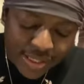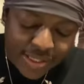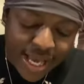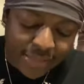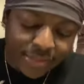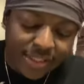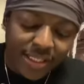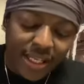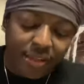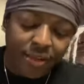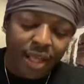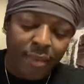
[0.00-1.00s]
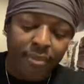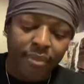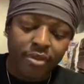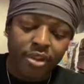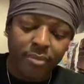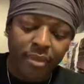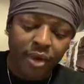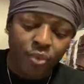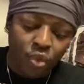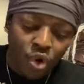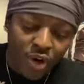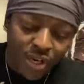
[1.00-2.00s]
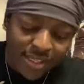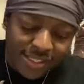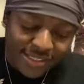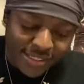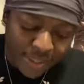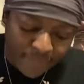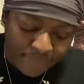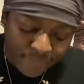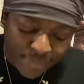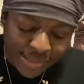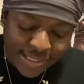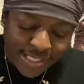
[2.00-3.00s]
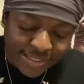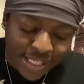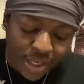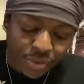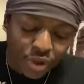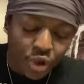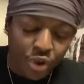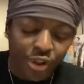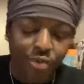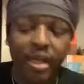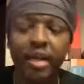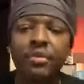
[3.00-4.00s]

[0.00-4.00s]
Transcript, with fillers: gathered together that, to make war against him that sat on the horse, right?